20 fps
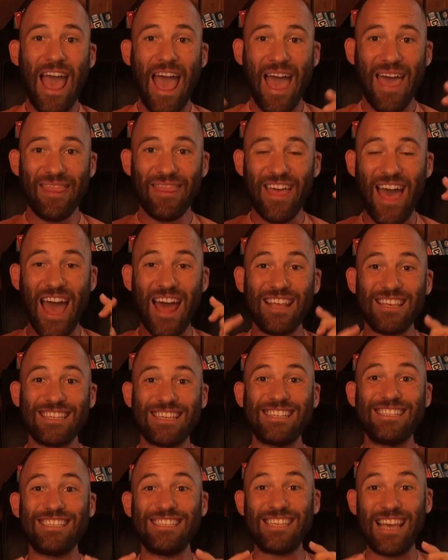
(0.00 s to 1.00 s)
and that is
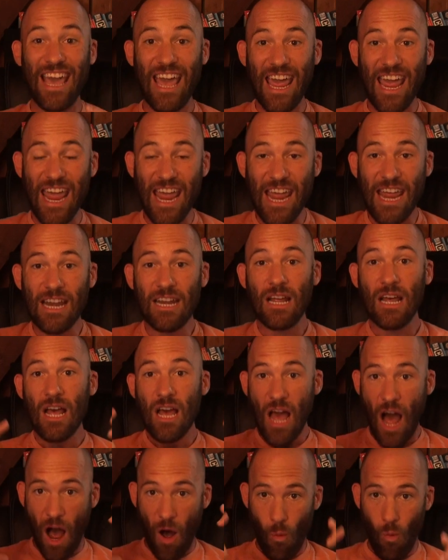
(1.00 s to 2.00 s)
contained
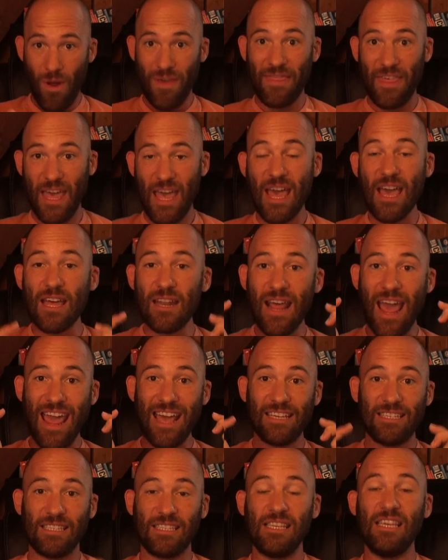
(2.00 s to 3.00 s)
within
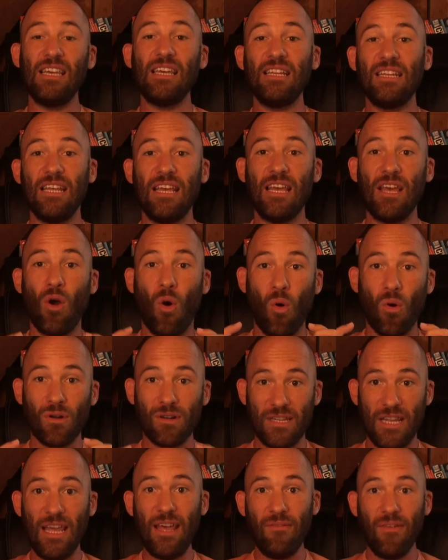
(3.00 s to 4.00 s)
a CD or
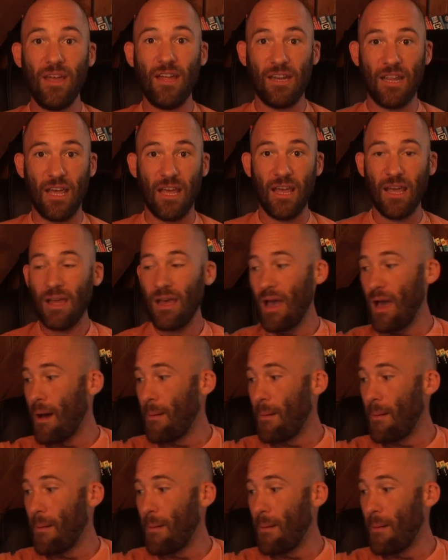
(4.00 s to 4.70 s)
DVD,